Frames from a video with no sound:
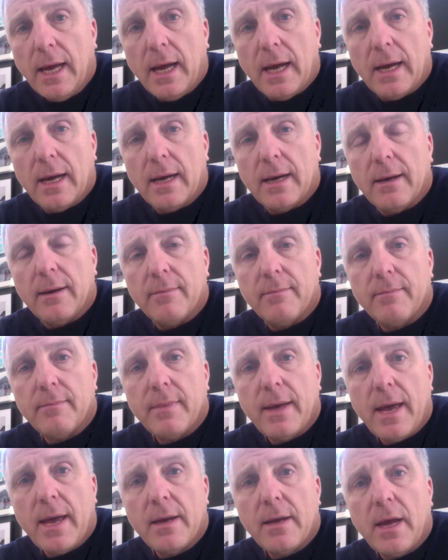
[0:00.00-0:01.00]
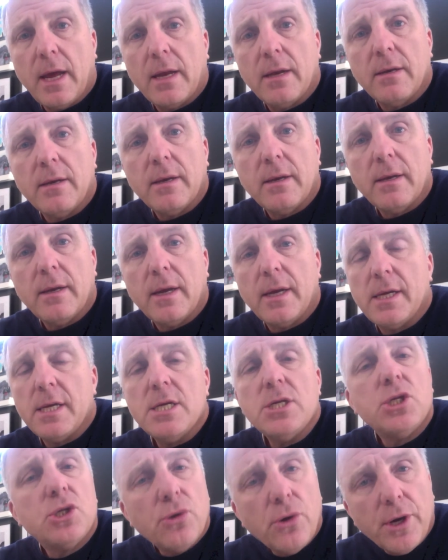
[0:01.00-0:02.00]
And
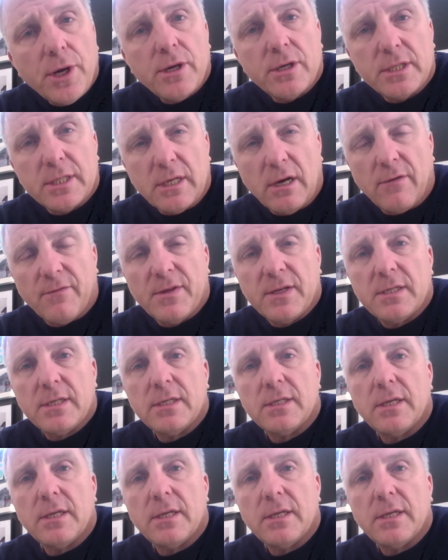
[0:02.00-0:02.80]
enjoy yourself.